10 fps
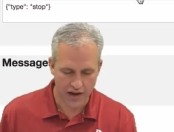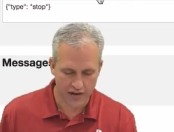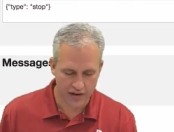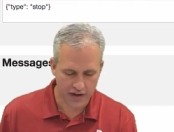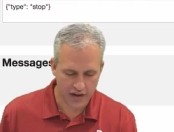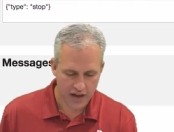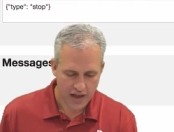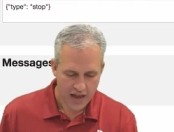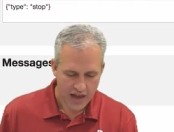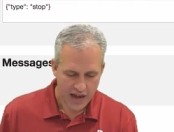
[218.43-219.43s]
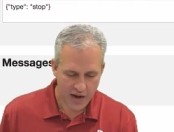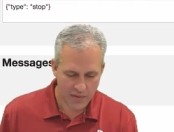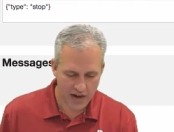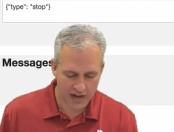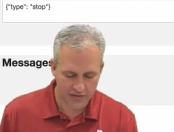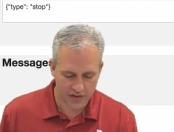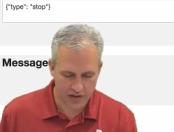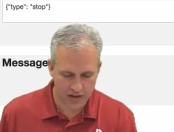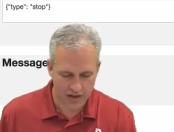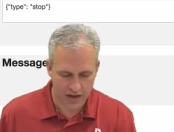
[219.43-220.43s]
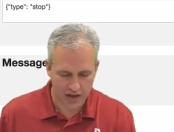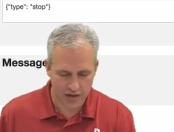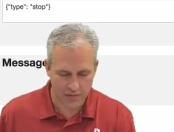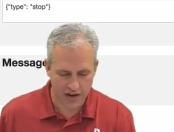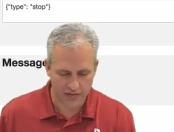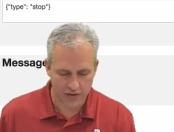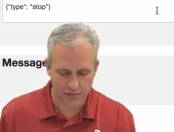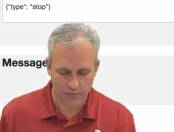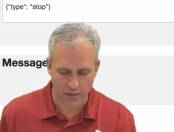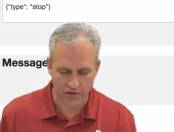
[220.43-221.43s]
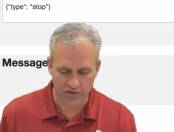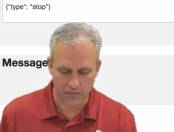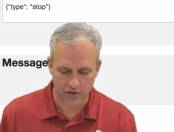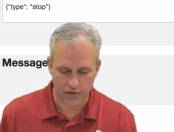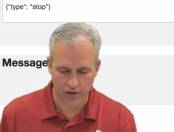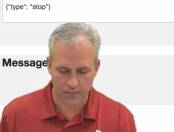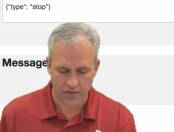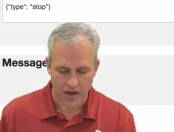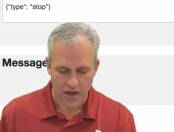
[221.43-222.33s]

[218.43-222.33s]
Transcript: area. And I might even, uh, might even publish something to it.